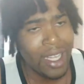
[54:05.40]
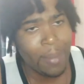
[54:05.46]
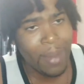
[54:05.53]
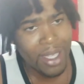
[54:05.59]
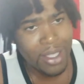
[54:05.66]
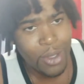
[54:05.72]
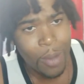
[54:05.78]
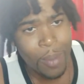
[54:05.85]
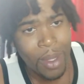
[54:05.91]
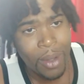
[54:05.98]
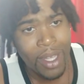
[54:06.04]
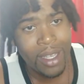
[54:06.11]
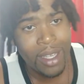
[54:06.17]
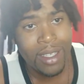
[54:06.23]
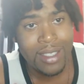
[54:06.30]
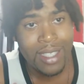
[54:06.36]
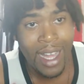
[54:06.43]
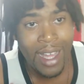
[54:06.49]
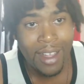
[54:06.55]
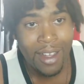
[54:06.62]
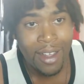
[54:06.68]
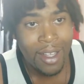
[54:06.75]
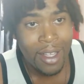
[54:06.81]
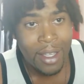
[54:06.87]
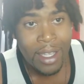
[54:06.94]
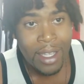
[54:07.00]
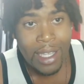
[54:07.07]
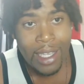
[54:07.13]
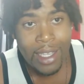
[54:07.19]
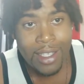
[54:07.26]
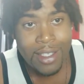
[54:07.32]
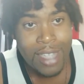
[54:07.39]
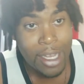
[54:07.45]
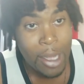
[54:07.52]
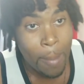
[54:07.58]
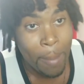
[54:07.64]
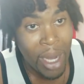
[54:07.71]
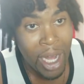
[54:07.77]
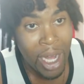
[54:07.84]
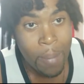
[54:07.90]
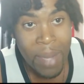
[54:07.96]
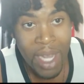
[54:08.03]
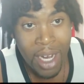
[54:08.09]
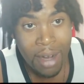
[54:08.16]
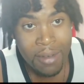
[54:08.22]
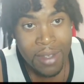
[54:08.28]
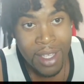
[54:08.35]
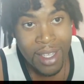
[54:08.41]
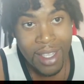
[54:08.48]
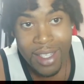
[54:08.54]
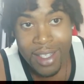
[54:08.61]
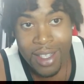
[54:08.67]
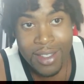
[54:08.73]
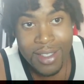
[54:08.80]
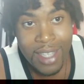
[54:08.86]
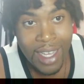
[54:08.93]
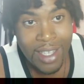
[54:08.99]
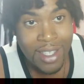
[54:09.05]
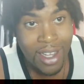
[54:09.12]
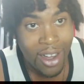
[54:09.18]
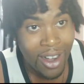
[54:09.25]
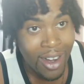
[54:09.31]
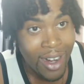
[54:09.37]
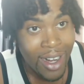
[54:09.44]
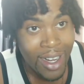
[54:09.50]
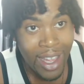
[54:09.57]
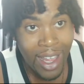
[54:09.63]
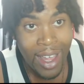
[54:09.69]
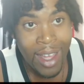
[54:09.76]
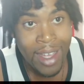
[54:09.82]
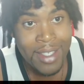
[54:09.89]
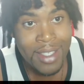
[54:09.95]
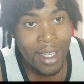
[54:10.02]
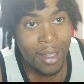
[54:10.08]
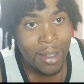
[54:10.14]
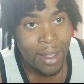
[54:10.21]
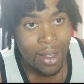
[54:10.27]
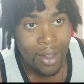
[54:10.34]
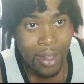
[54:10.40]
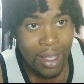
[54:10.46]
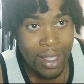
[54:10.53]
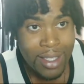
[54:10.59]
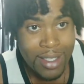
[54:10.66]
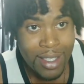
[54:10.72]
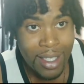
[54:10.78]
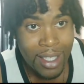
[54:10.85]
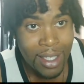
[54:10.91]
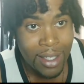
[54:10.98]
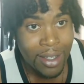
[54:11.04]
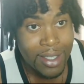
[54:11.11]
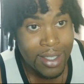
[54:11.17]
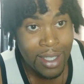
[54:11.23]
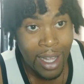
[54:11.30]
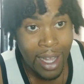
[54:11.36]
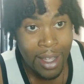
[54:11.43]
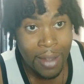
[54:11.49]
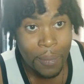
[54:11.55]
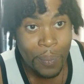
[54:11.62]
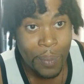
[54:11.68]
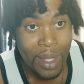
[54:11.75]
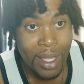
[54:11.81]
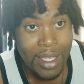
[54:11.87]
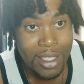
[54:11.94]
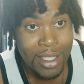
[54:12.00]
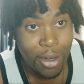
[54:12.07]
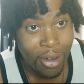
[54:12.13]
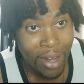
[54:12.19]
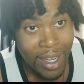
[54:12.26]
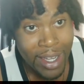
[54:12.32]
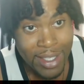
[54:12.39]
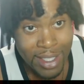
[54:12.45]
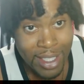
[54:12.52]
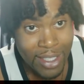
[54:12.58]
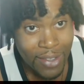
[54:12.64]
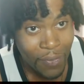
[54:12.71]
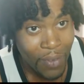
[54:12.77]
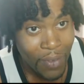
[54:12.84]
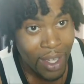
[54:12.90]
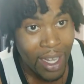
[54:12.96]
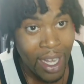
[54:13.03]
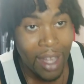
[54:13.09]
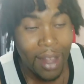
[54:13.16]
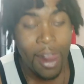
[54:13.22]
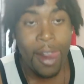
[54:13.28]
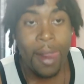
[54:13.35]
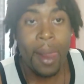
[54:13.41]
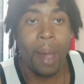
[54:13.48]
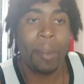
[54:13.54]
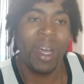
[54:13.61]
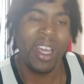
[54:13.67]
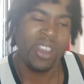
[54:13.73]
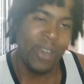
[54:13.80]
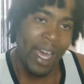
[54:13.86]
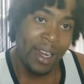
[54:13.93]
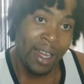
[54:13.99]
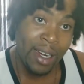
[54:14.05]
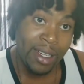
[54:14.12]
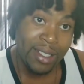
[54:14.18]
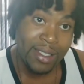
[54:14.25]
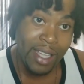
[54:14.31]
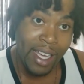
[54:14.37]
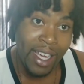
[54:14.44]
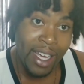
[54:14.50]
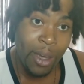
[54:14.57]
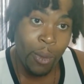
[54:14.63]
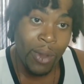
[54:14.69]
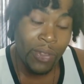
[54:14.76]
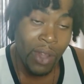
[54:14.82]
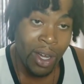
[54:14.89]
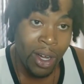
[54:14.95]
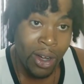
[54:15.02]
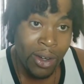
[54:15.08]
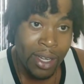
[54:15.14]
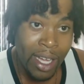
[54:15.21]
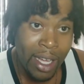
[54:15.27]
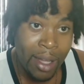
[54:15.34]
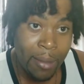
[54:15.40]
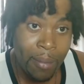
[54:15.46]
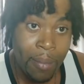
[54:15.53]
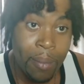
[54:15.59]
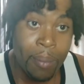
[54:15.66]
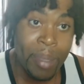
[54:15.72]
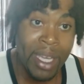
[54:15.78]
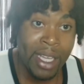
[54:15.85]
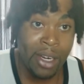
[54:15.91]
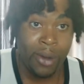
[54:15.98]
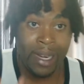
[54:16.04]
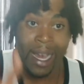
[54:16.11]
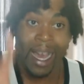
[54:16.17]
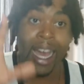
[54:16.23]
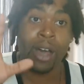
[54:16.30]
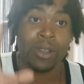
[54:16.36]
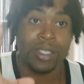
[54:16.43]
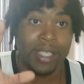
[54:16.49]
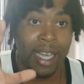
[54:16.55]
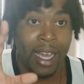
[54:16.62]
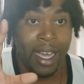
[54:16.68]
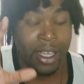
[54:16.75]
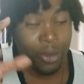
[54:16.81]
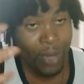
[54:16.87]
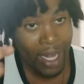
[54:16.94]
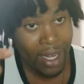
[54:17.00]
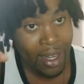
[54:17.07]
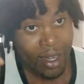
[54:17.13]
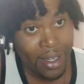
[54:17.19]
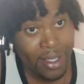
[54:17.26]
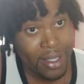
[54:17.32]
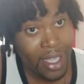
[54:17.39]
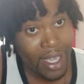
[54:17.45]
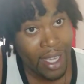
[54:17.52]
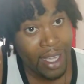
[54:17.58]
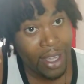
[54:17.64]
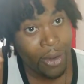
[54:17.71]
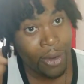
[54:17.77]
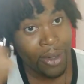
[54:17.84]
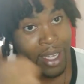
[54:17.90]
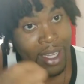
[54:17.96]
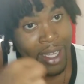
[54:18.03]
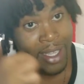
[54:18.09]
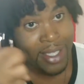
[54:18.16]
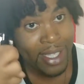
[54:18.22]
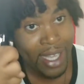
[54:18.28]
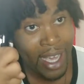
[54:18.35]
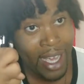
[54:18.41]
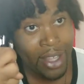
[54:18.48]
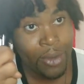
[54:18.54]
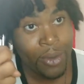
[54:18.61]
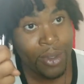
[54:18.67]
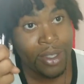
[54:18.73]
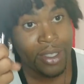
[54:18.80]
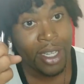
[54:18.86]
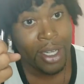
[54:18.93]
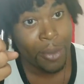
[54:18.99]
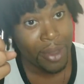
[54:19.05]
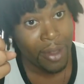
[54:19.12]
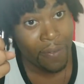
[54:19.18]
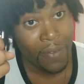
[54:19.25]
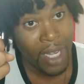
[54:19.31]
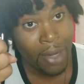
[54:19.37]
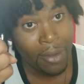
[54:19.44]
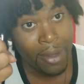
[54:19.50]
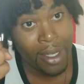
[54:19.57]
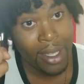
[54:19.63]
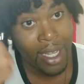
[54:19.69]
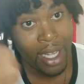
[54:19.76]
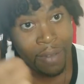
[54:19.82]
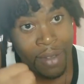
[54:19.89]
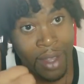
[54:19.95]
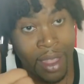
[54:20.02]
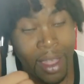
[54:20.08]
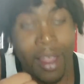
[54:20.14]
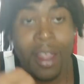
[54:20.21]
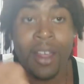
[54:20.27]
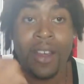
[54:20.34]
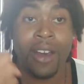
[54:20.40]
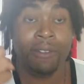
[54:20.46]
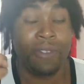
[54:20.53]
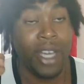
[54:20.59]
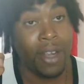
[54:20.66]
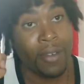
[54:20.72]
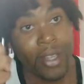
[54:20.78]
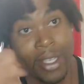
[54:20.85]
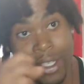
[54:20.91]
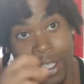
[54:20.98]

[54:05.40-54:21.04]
at my Scorpio, he looks like a barbarian. He looks like a hard ass. He looks like he's crazy as fuck. But you got to understand, with all that being on the outside, you got to understand on the inside, you dealing with a very loving, a very